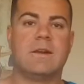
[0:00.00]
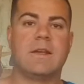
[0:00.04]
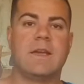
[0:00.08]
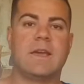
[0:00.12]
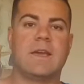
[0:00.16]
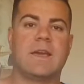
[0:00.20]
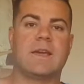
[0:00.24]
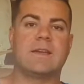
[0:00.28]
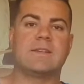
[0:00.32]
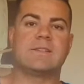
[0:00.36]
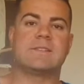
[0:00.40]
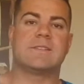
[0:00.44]

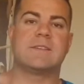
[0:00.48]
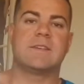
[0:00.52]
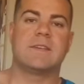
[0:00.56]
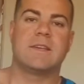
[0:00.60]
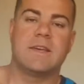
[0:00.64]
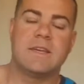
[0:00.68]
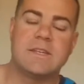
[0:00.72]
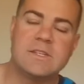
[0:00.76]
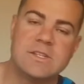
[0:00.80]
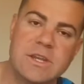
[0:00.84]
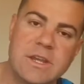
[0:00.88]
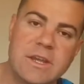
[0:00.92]
Hey guys,
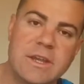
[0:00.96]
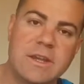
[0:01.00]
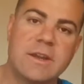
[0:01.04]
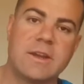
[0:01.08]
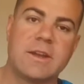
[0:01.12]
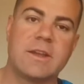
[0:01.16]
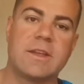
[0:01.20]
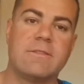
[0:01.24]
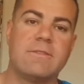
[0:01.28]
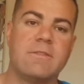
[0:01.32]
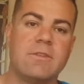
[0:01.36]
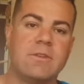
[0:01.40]
AJ
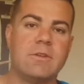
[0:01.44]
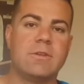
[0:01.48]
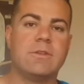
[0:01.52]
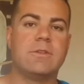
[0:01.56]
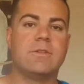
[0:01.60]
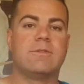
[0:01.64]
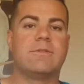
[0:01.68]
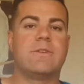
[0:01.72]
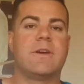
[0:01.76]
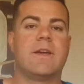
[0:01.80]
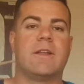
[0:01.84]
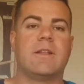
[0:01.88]
here giving you
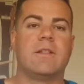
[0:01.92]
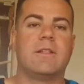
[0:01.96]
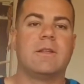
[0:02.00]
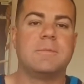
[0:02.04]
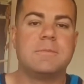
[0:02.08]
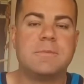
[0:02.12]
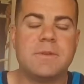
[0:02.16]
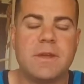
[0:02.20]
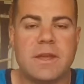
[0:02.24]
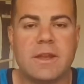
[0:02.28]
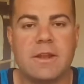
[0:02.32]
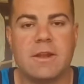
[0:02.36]
the final
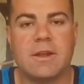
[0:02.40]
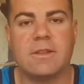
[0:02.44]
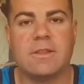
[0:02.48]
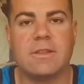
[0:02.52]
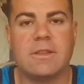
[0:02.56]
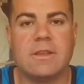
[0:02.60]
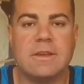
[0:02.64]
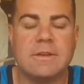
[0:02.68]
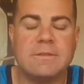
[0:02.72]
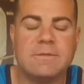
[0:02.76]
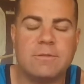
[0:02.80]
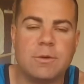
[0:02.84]
update on
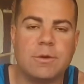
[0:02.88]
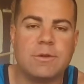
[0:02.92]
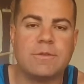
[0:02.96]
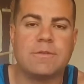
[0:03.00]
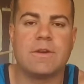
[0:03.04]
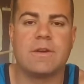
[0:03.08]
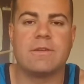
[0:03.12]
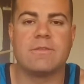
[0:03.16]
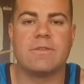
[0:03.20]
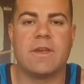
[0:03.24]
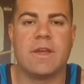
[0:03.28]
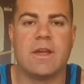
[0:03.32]
the
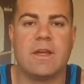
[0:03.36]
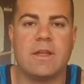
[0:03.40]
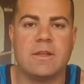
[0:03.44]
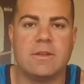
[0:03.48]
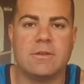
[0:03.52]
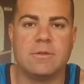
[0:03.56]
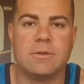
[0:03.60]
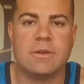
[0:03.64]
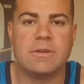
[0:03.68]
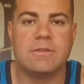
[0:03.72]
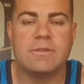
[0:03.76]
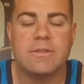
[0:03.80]
45
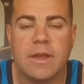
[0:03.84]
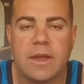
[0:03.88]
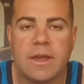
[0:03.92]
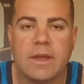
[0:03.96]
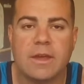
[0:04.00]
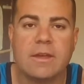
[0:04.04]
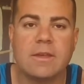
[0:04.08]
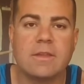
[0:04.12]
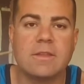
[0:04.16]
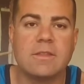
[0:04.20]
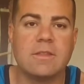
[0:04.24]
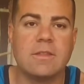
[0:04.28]
gallon reef
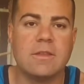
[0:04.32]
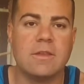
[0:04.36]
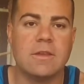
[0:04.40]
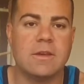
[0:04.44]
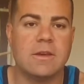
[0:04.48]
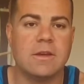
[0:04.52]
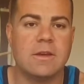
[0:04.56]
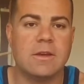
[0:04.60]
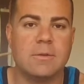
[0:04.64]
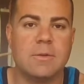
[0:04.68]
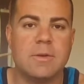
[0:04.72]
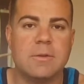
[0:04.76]
tank,
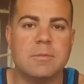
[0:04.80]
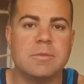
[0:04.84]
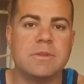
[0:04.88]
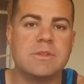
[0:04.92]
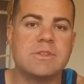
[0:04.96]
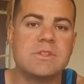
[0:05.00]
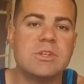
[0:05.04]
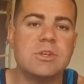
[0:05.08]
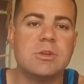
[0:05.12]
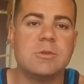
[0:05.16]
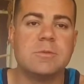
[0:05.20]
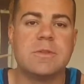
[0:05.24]
the uh,
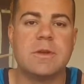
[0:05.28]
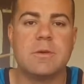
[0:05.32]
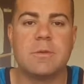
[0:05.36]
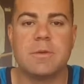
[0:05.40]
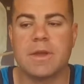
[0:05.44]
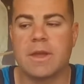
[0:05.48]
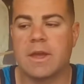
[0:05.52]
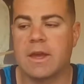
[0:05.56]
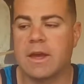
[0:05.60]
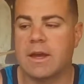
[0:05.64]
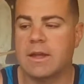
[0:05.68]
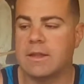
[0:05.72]
rimless cube that
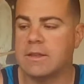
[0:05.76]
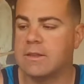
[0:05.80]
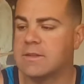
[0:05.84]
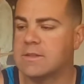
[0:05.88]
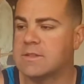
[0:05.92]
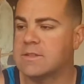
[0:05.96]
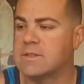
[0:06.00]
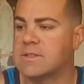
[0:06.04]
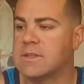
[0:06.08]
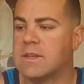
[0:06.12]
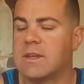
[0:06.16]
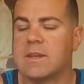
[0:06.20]
we got.
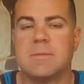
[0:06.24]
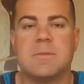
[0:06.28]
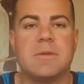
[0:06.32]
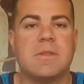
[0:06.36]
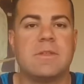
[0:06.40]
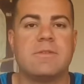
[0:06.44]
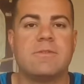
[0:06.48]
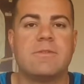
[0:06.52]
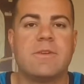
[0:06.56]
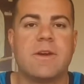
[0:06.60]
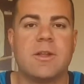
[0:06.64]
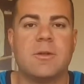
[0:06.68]
This is going to be
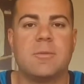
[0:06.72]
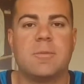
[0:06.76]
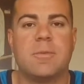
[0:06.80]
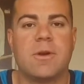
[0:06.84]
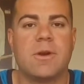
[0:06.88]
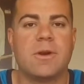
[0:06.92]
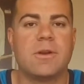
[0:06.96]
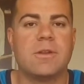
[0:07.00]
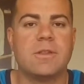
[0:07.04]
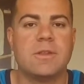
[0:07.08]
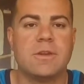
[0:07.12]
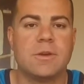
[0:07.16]
the final
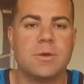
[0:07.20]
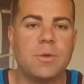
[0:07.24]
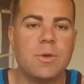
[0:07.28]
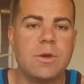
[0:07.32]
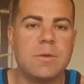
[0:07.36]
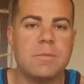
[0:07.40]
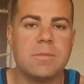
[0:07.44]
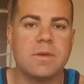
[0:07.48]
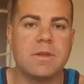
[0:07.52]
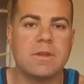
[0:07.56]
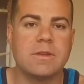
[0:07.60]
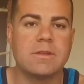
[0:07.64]
part of the
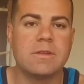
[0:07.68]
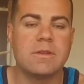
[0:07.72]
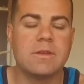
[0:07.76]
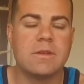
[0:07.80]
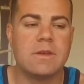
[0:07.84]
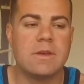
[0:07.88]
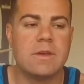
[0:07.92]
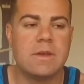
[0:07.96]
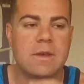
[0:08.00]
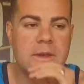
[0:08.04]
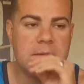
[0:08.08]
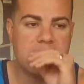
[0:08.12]
equipment,
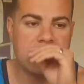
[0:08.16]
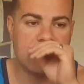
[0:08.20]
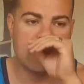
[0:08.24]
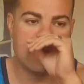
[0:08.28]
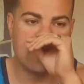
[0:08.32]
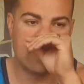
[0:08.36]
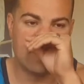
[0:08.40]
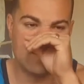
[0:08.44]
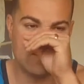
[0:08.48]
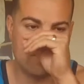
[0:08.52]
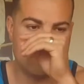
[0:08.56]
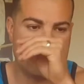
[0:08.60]

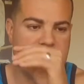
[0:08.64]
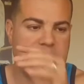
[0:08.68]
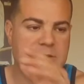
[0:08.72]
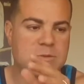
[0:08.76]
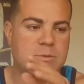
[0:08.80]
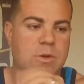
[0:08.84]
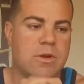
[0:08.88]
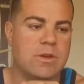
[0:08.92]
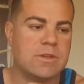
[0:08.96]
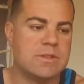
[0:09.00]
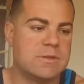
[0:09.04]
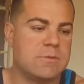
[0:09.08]
um, as
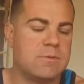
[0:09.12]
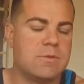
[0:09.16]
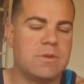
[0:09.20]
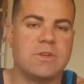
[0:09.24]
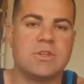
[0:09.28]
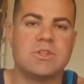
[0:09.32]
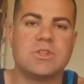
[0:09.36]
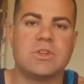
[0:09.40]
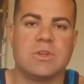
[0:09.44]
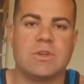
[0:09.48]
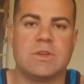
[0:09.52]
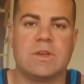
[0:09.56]
well as I
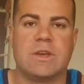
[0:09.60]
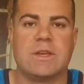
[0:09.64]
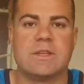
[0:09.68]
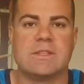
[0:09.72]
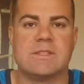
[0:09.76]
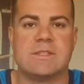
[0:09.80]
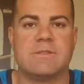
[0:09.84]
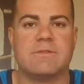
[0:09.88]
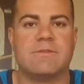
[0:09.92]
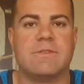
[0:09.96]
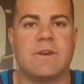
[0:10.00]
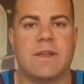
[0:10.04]
want to show you
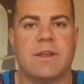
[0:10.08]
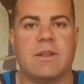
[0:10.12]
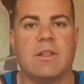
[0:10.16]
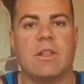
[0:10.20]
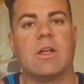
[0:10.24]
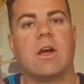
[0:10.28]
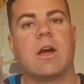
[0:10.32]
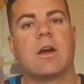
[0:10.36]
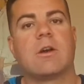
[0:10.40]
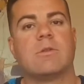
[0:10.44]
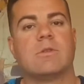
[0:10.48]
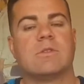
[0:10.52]
guys the
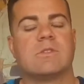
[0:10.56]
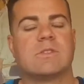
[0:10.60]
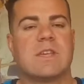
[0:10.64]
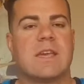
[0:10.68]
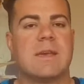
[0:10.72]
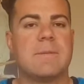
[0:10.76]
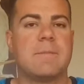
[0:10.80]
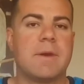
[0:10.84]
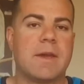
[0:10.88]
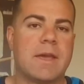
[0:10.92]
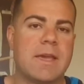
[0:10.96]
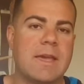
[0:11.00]
final
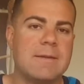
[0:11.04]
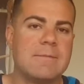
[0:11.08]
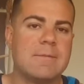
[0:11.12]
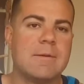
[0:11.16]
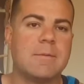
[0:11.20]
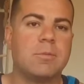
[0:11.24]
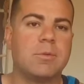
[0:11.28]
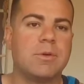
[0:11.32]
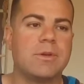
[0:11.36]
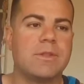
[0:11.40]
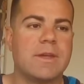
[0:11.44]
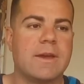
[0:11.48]
aquascape I came
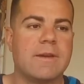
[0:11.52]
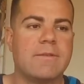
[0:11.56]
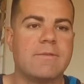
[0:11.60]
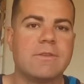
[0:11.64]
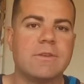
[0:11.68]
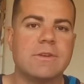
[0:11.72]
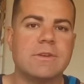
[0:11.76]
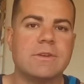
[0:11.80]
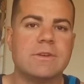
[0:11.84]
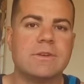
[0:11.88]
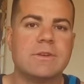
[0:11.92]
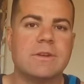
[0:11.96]
up with
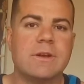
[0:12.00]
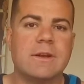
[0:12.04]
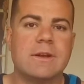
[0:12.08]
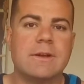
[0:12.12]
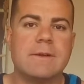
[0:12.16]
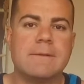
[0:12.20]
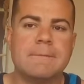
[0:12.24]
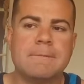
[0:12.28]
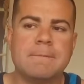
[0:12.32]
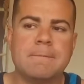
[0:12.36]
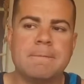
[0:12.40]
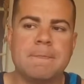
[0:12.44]
after uh,
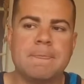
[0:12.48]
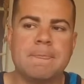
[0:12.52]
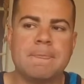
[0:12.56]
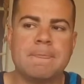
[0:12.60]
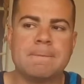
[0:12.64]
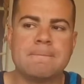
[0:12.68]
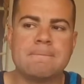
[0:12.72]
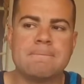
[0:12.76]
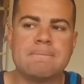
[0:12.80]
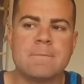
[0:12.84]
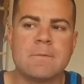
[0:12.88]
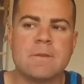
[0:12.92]

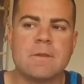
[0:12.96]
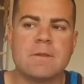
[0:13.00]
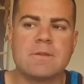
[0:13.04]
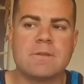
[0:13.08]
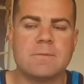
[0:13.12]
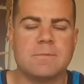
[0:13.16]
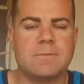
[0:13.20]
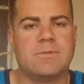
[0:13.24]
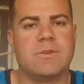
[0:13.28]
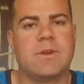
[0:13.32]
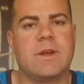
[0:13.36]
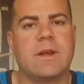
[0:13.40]

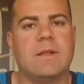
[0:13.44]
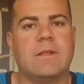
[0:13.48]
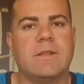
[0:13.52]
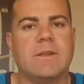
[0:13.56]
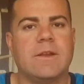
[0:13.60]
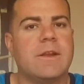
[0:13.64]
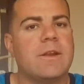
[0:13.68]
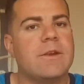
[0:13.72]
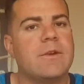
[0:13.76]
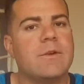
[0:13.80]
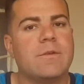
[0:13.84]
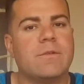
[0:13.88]
some trial
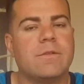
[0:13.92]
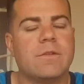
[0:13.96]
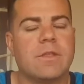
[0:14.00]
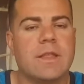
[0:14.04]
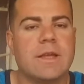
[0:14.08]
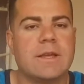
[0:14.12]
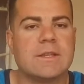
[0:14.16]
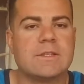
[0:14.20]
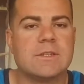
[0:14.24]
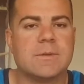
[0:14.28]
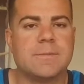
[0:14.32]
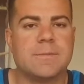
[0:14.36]
and error over the
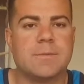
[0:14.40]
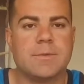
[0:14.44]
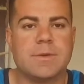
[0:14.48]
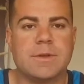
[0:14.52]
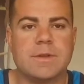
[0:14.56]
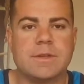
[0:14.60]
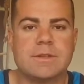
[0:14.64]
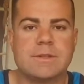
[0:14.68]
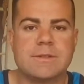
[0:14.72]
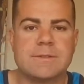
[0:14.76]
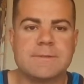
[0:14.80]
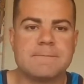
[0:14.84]
last couple
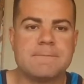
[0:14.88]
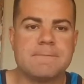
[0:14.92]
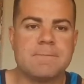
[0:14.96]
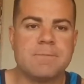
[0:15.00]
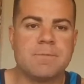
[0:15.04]
weeks.